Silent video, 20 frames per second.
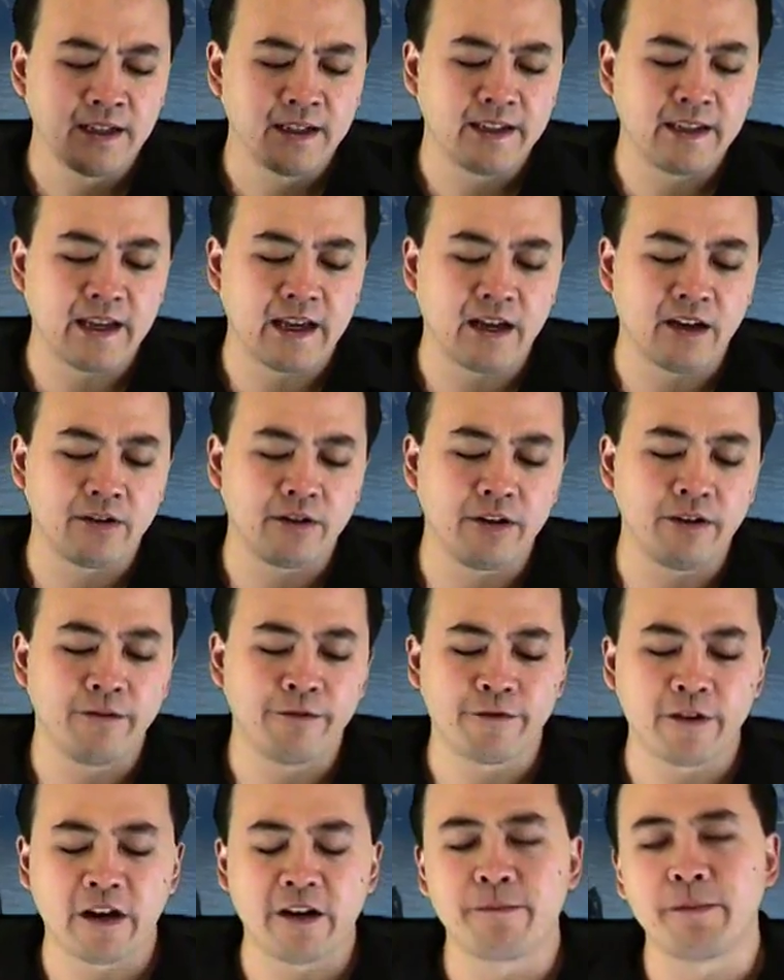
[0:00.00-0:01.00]
Now, in
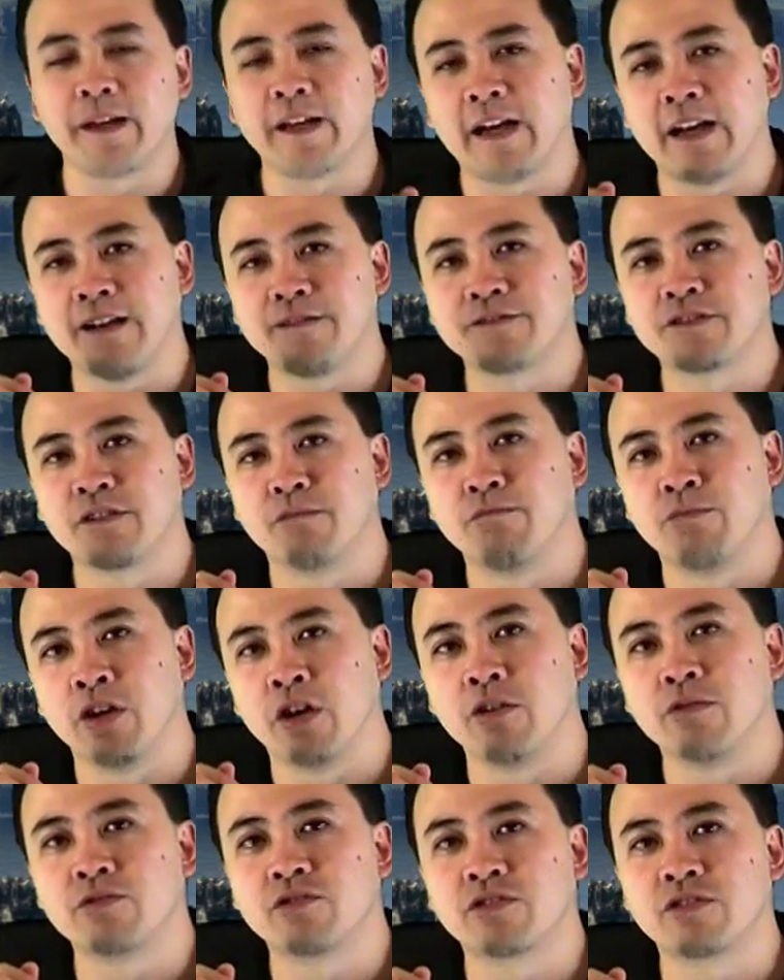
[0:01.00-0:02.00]
front of me I have some
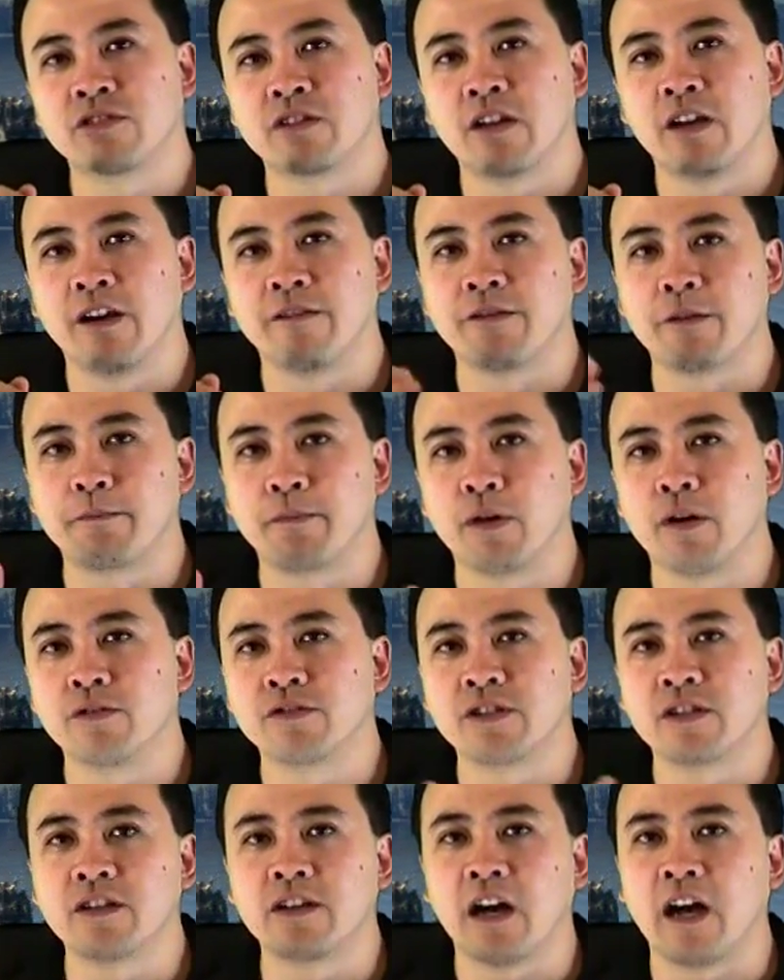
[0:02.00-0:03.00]
notes of the
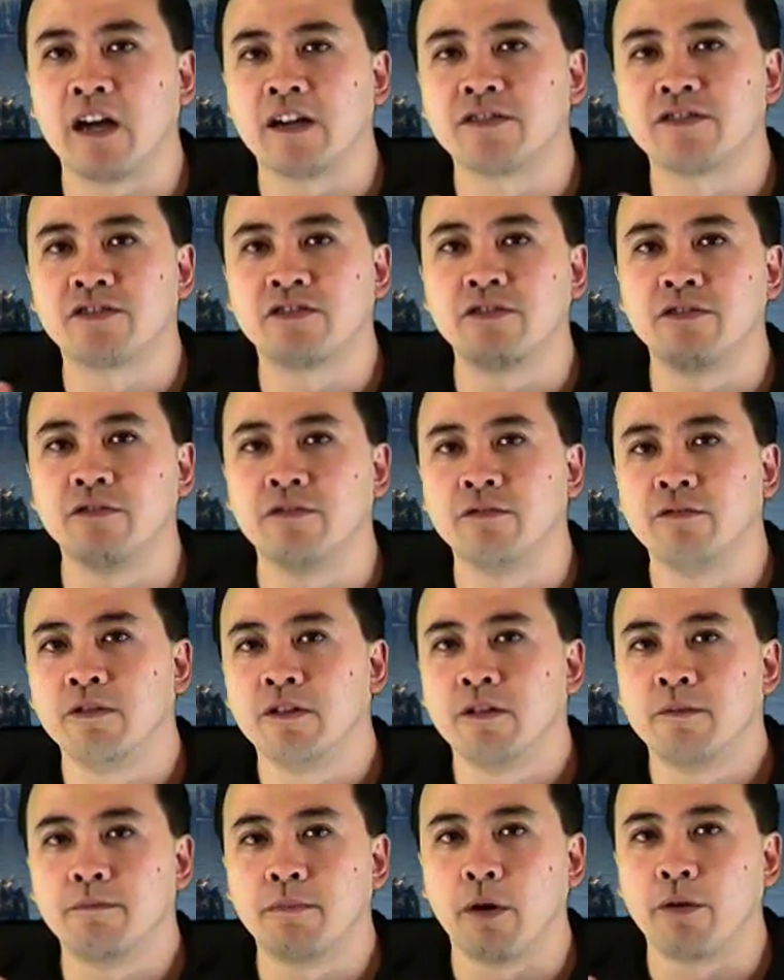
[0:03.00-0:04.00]
pros and cons to
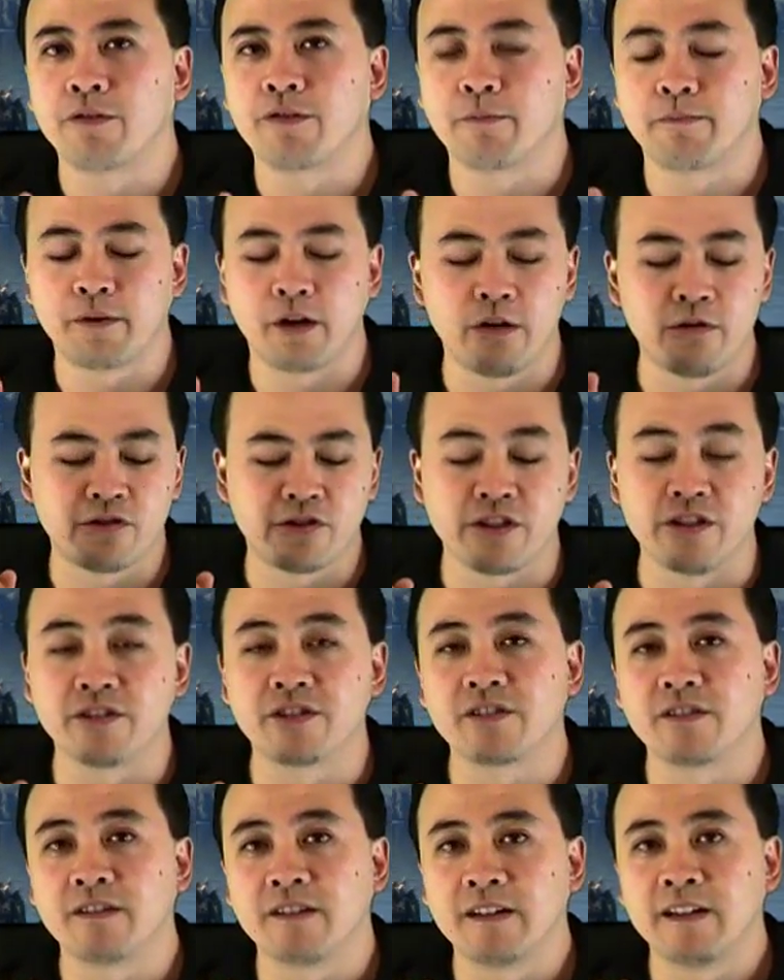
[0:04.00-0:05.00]
both
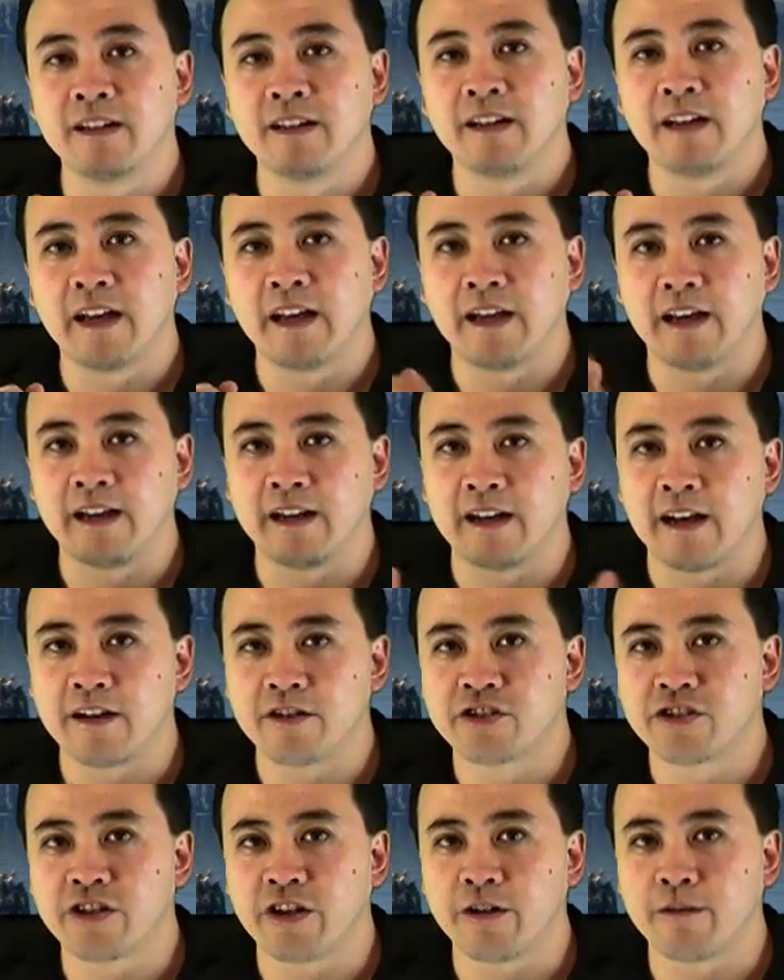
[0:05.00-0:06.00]
approaches, and
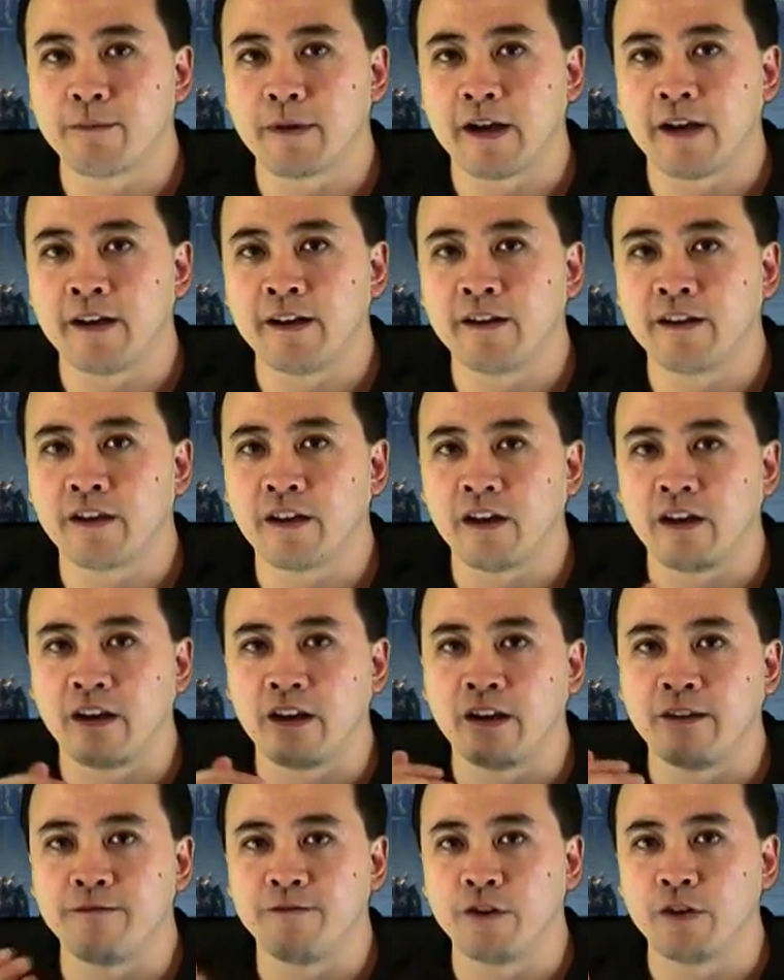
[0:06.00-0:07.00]
I'll share my
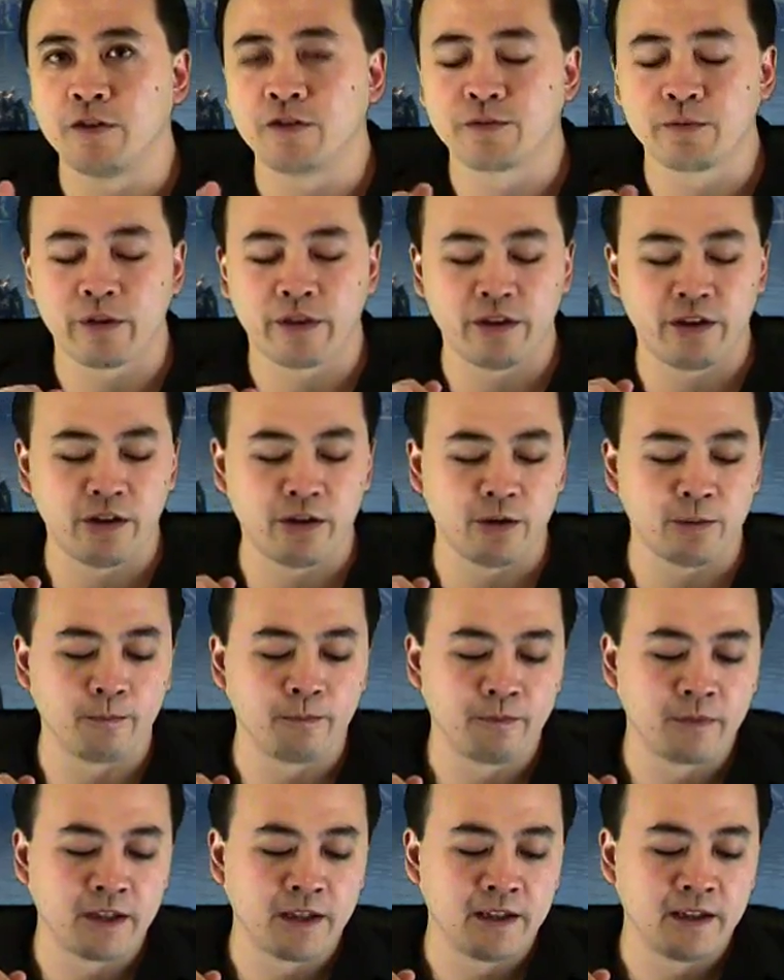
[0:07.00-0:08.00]
views with
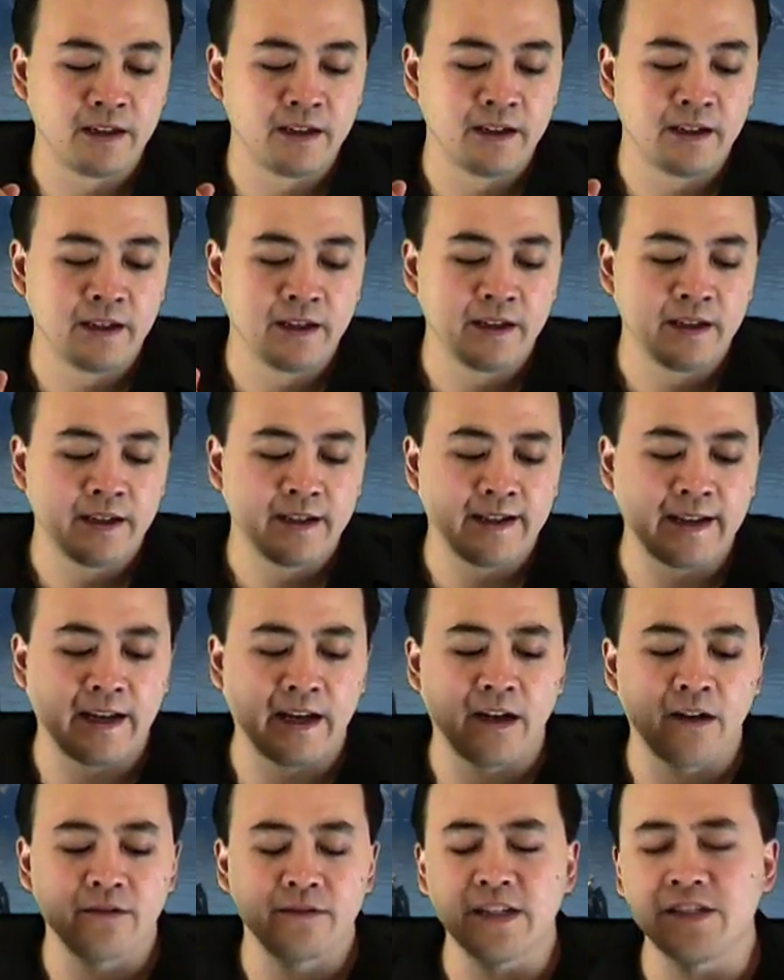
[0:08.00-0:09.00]
you.
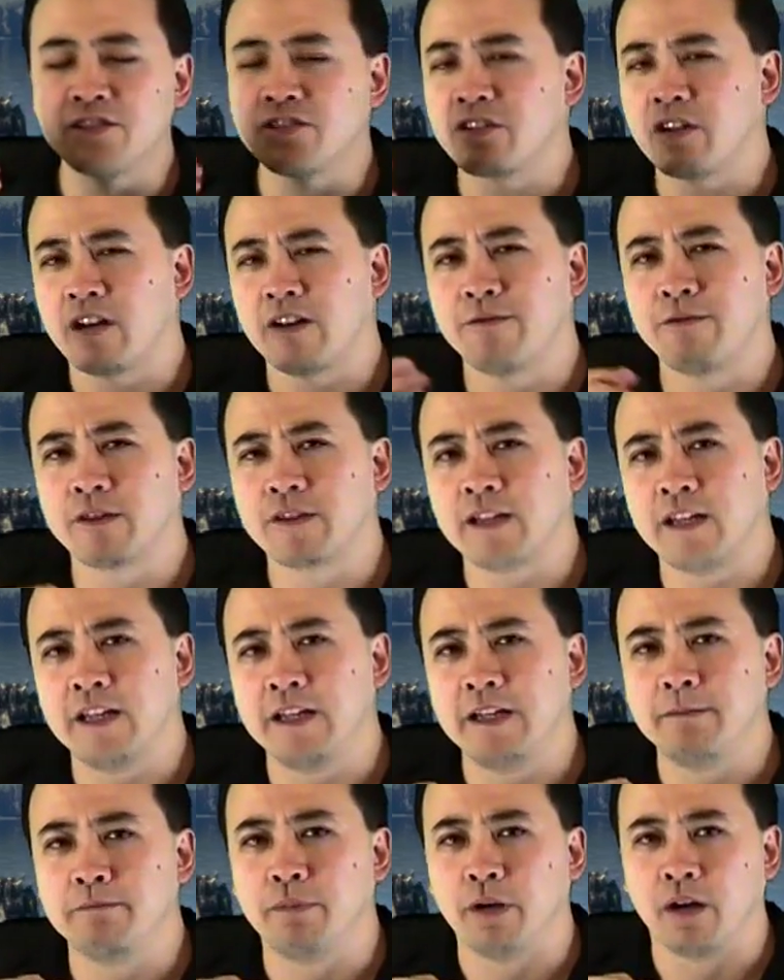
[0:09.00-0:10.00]
Now, let's start off with
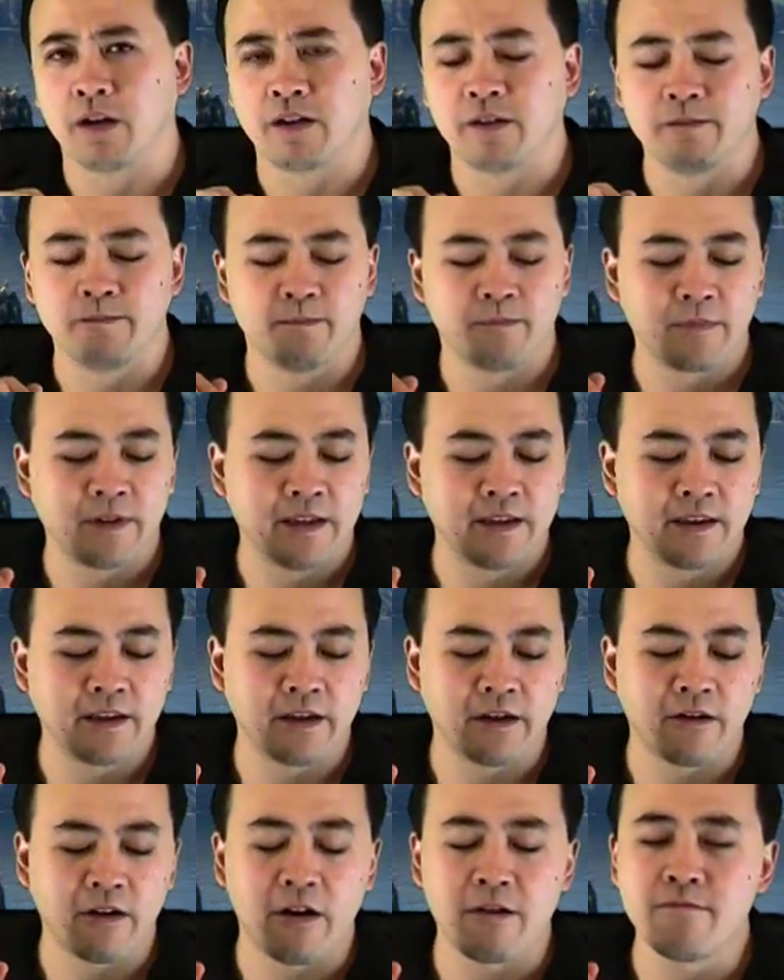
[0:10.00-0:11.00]
the ebook.
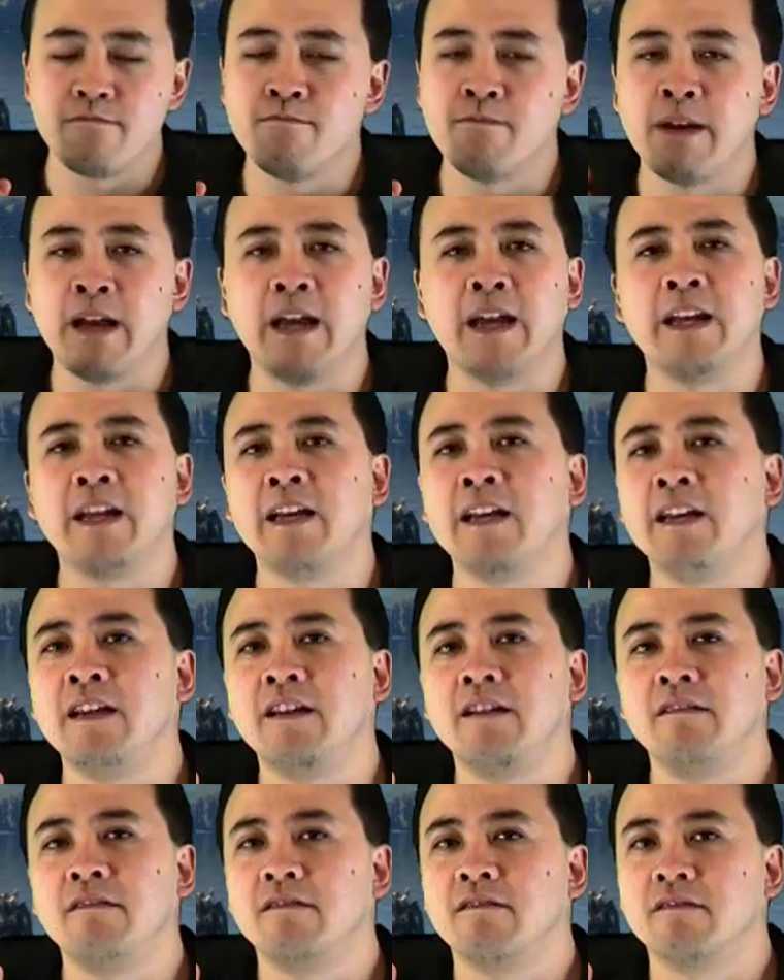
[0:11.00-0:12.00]
There are
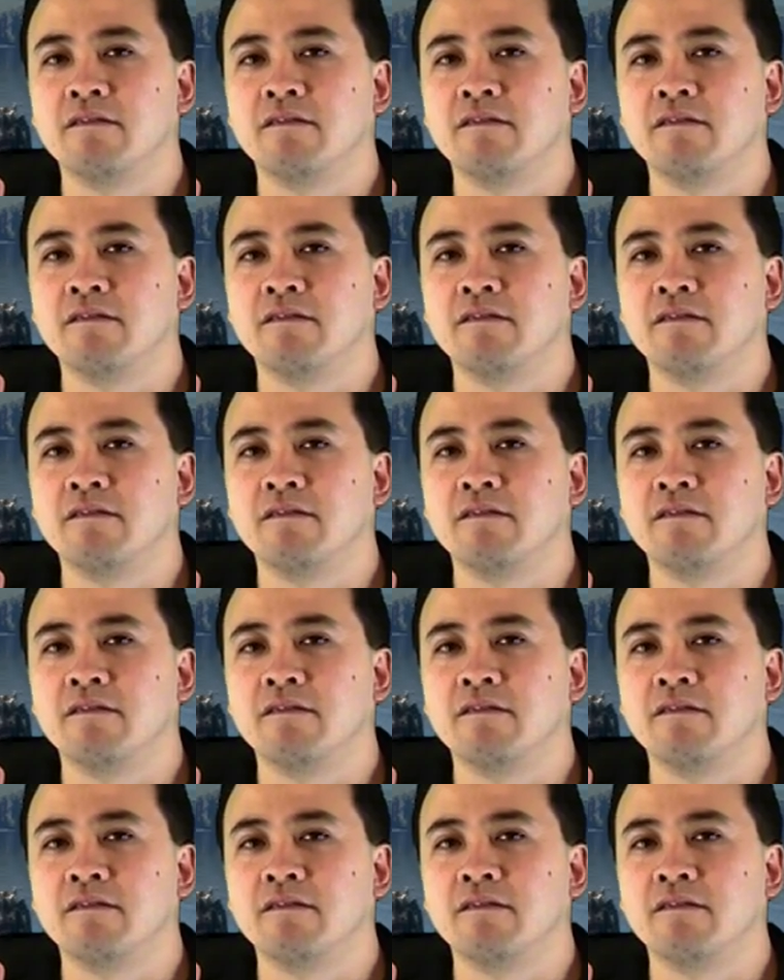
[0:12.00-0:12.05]
many